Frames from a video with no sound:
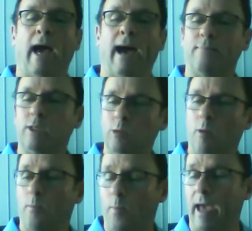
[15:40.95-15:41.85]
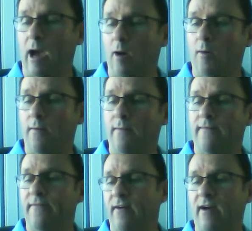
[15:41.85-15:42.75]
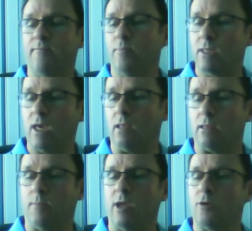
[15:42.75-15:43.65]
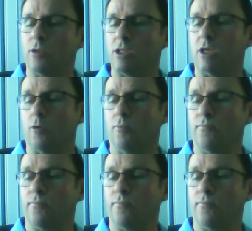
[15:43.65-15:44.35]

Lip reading: up to about 5%, depending on the deal.